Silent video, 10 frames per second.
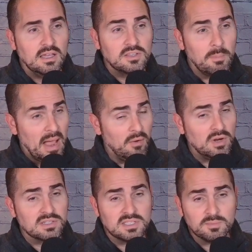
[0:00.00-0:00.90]
The power
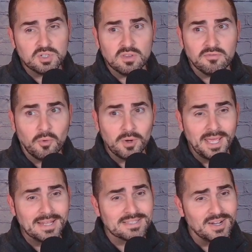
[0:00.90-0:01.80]
consumption of the 48
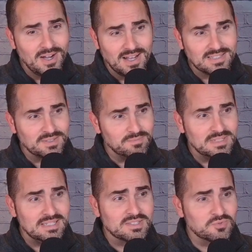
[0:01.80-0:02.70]
is awesome.
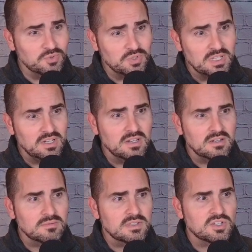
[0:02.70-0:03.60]
It is really good.
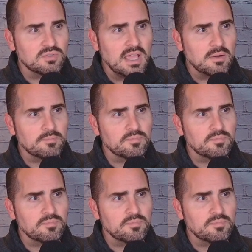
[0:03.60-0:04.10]
Let's go down.